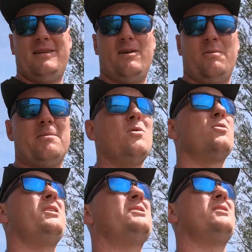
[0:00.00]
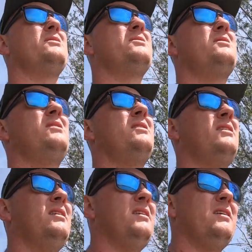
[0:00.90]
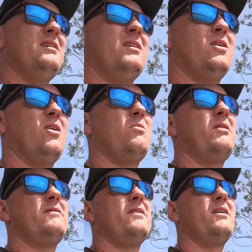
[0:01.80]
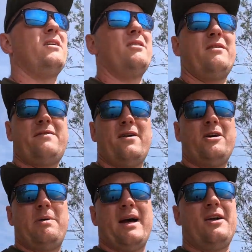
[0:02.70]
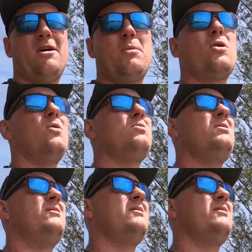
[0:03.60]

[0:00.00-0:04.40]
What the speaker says: little bit more distance, along with 30-pound armour cord